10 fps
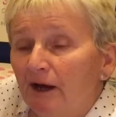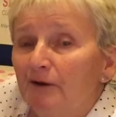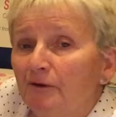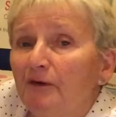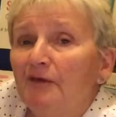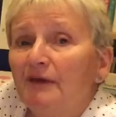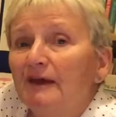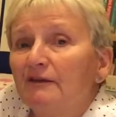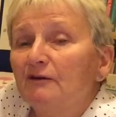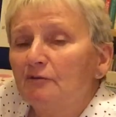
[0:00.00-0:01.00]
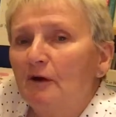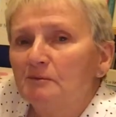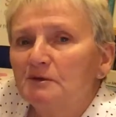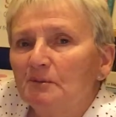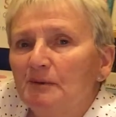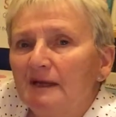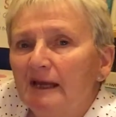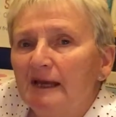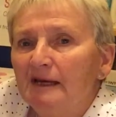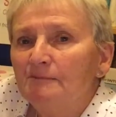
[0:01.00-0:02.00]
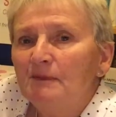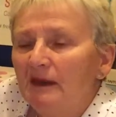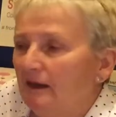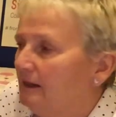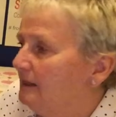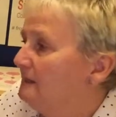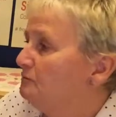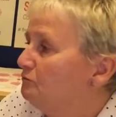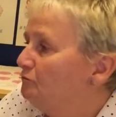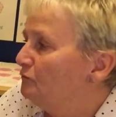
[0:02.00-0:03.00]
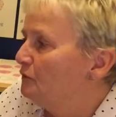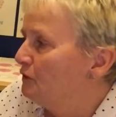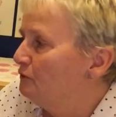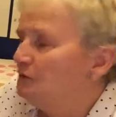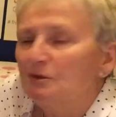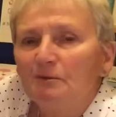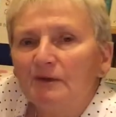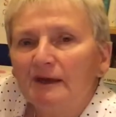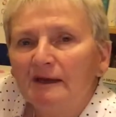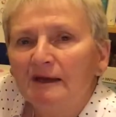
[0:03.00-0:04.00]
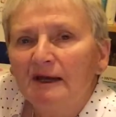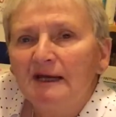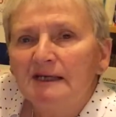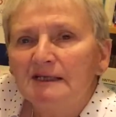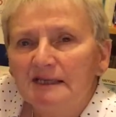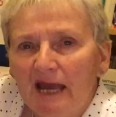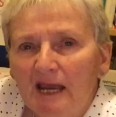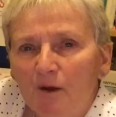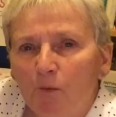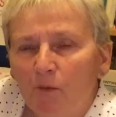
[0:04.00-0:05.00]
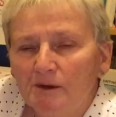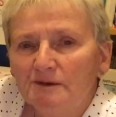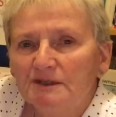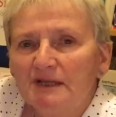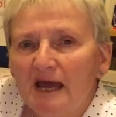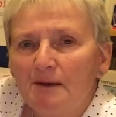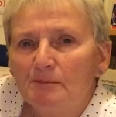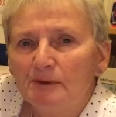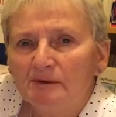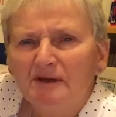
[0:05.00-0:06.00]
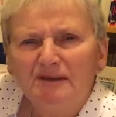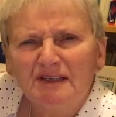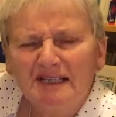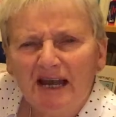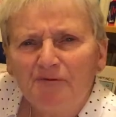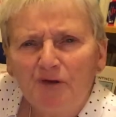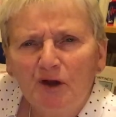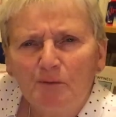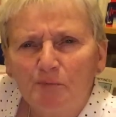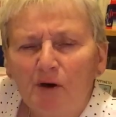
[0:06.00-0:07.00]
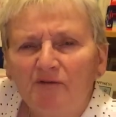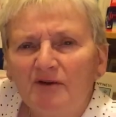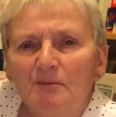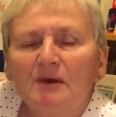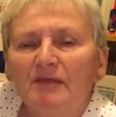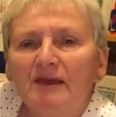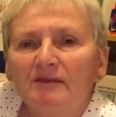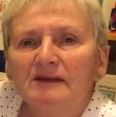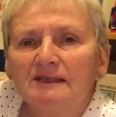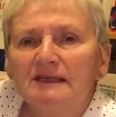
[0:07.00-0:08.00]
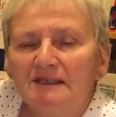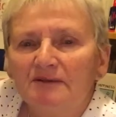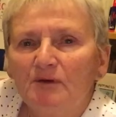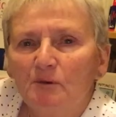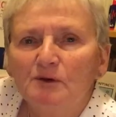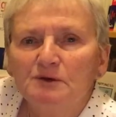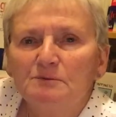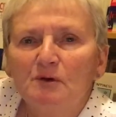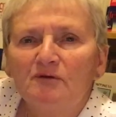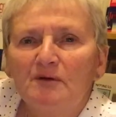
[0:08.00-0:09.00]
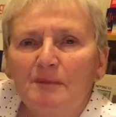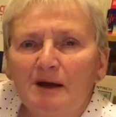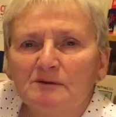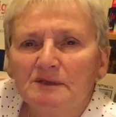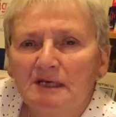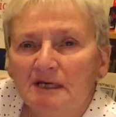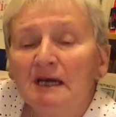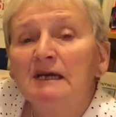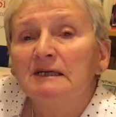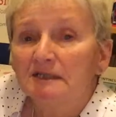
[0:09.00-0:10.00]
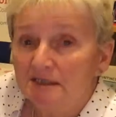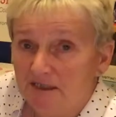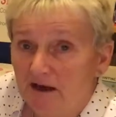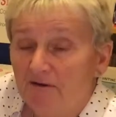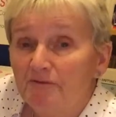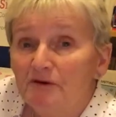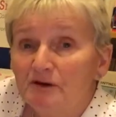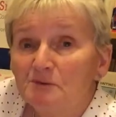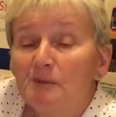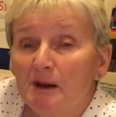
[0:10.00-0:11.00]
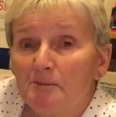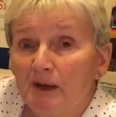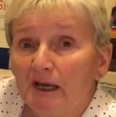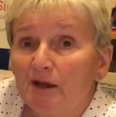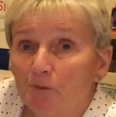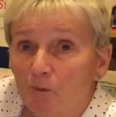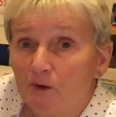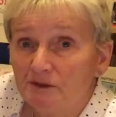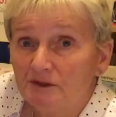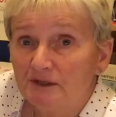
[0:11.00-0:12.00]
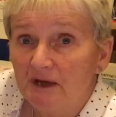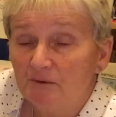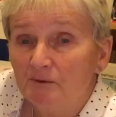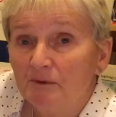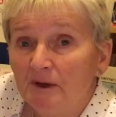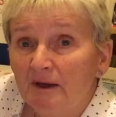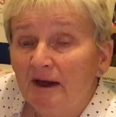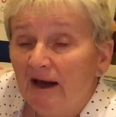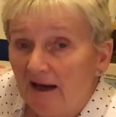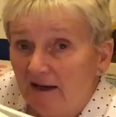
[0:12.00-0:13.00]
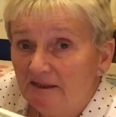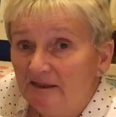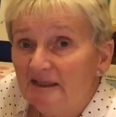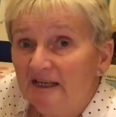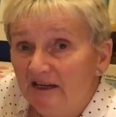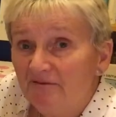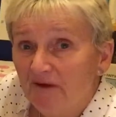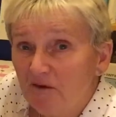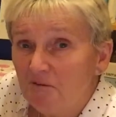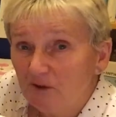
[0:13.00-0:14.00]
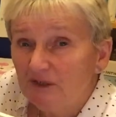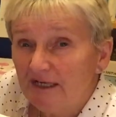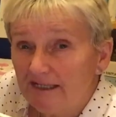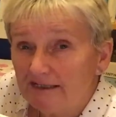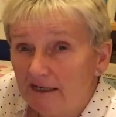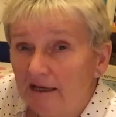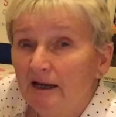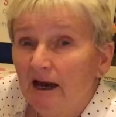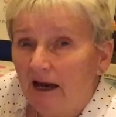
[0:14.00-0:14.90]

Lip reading: Another thing that crops up in here is do something. Take one step. There's an African proverb, I think, that says if you want to move a mountain, start first by picking up one stone. And it very much is a